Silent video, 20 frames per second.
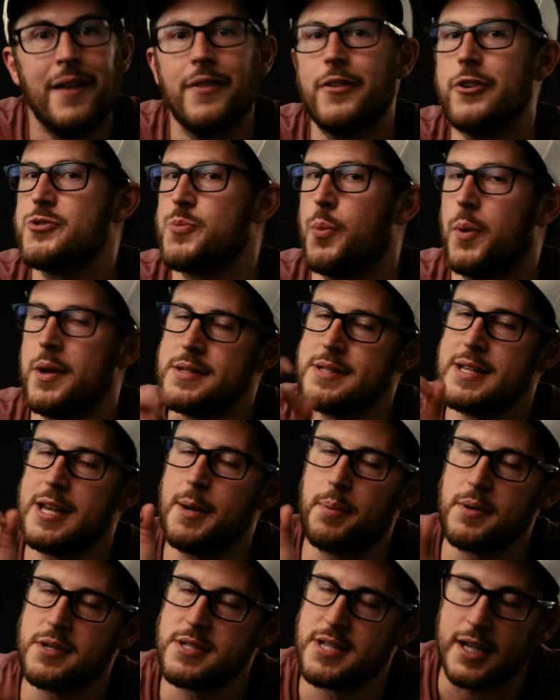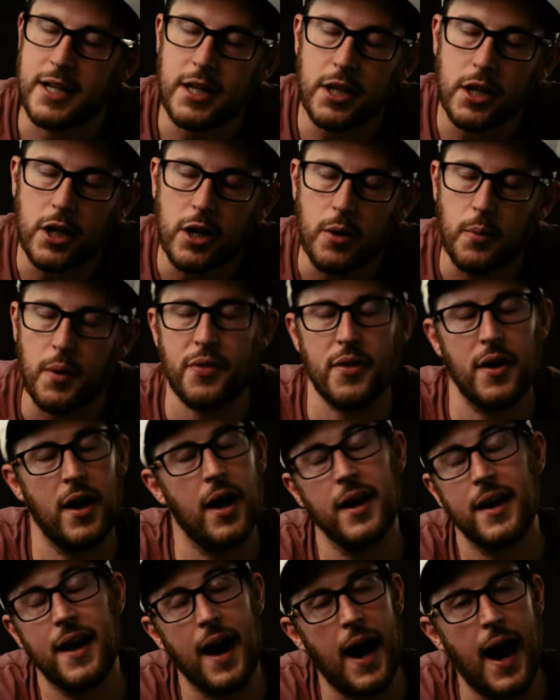There's one scene in particular with
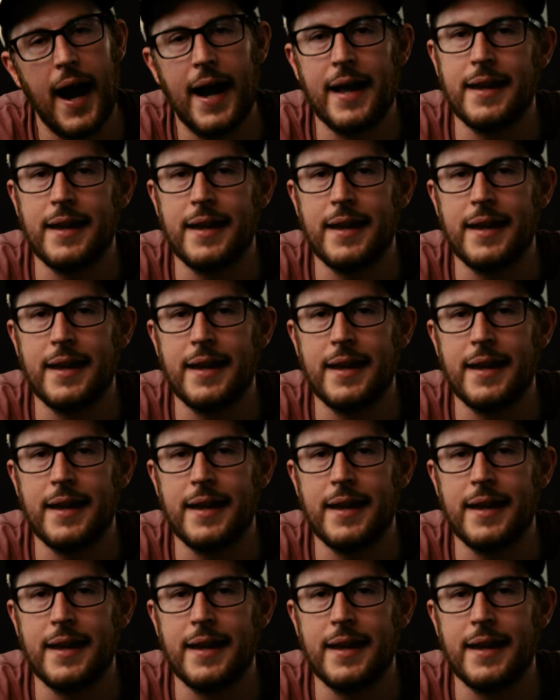a guy